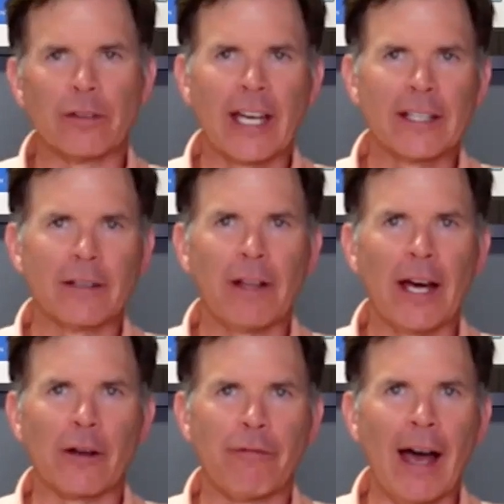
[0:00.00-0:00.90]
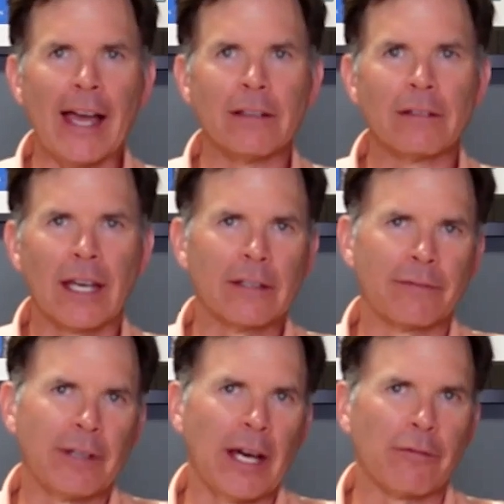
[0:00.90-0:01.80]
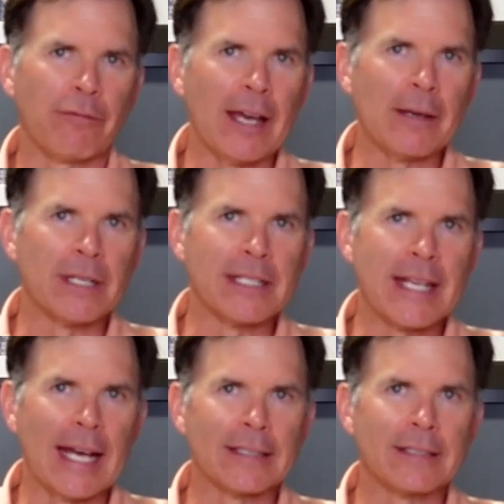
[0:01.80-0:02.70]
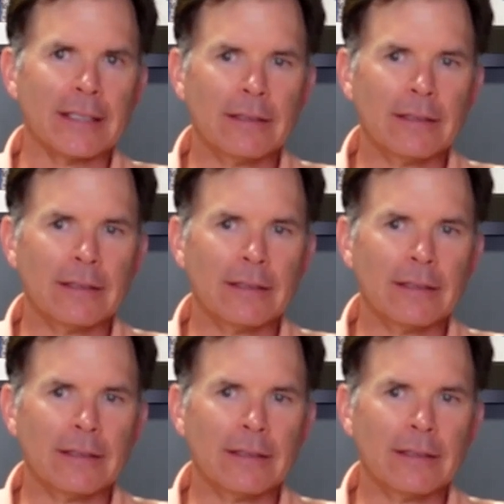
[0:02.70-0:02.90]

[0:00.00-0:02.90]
kind of the flight or fight mentality.